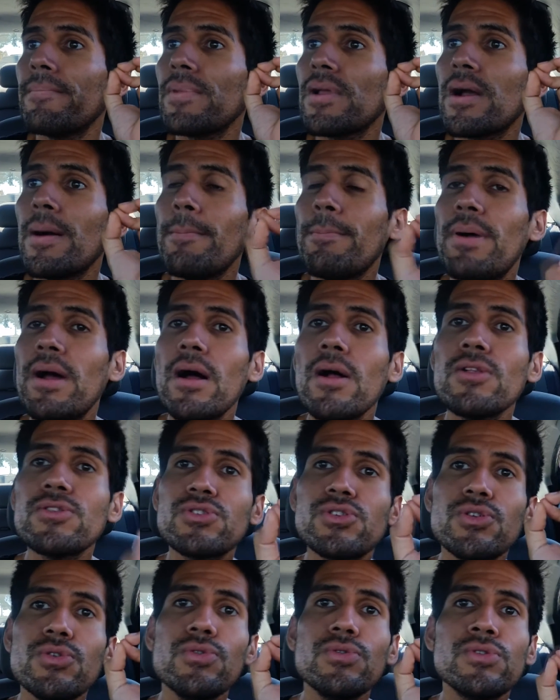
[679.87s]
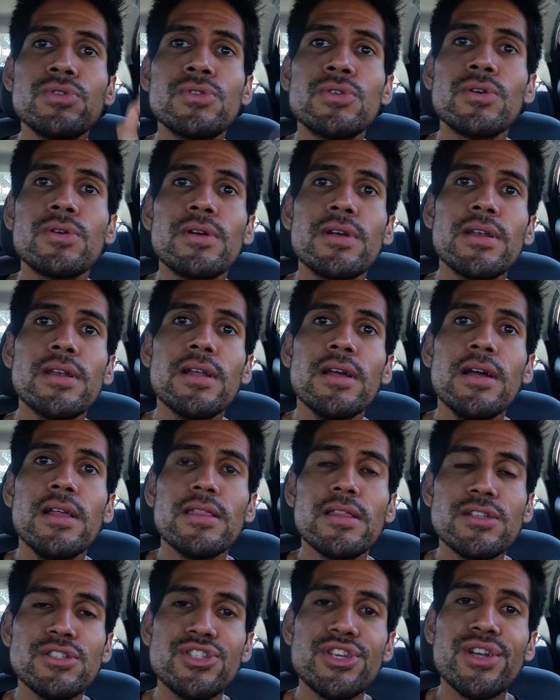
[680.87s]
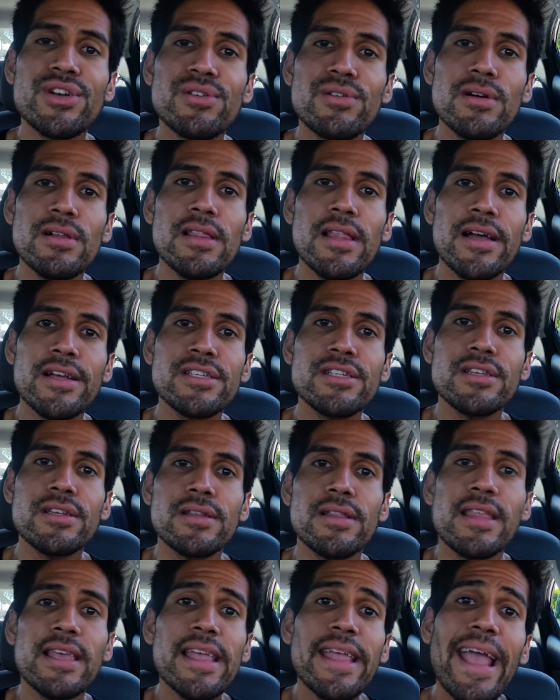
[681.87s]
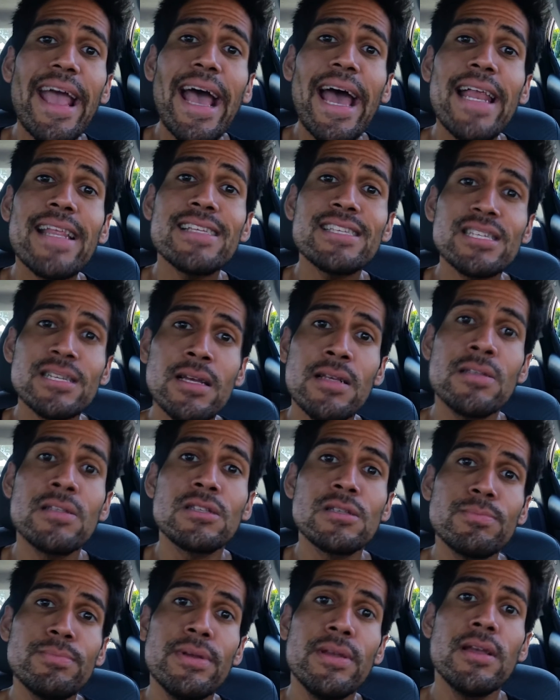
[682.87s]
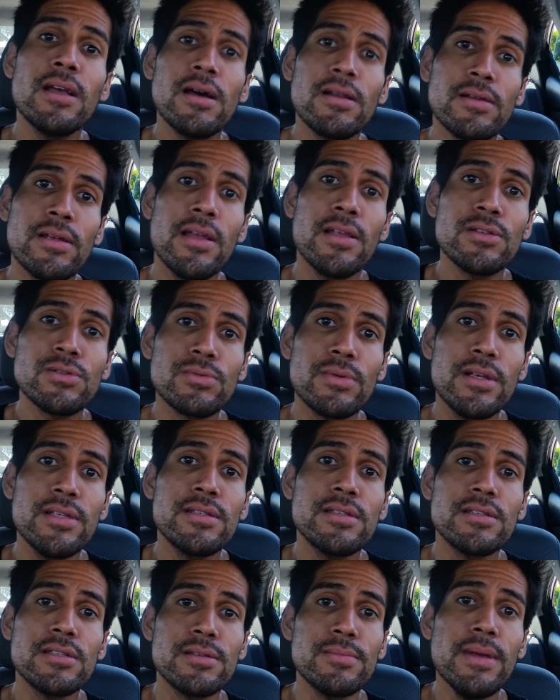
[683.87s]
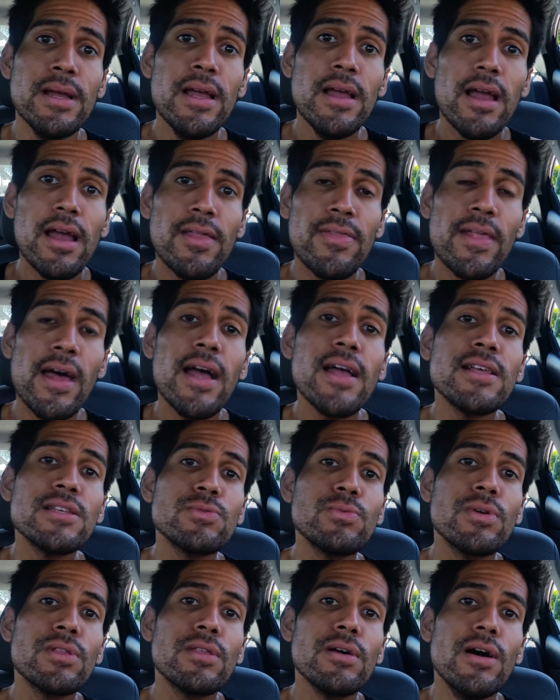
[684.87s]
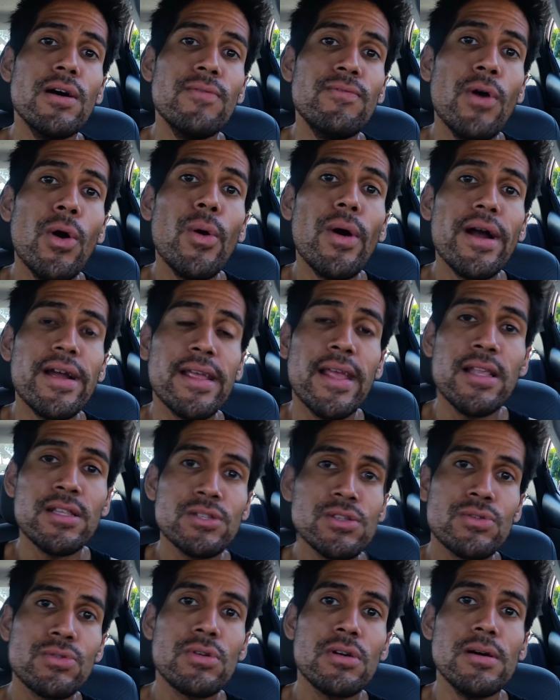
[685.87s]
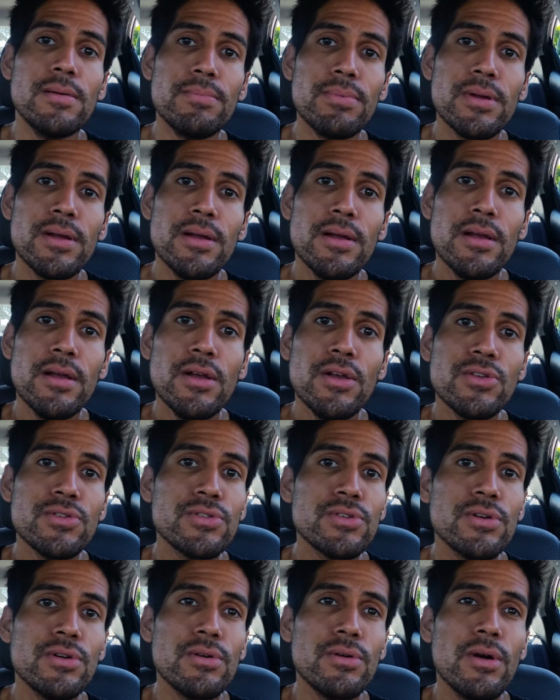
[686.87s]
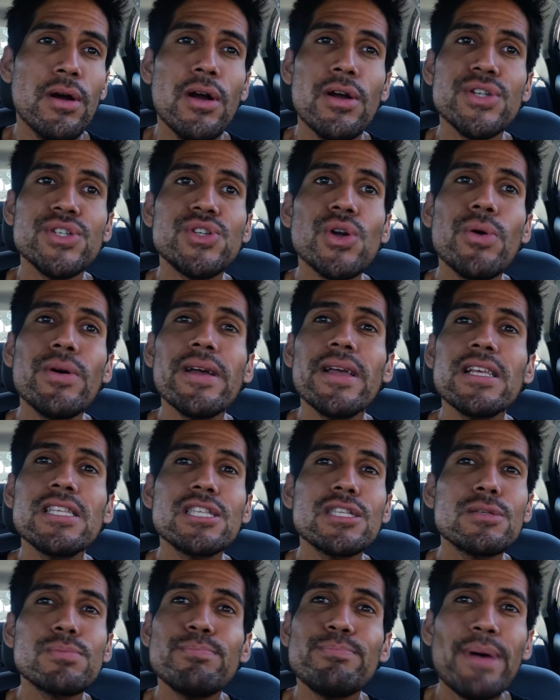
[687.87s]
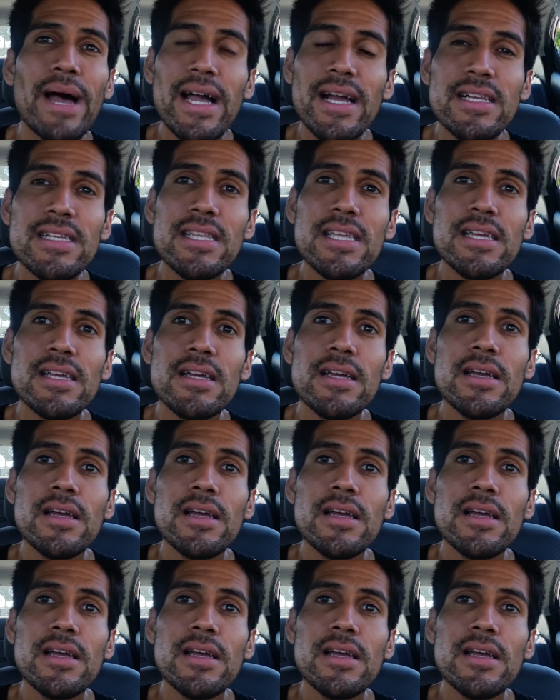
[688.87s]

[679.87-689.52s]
compelled to during the general election. They had a chance to speak out against racism, and that is with a vote against Trump. So don't expect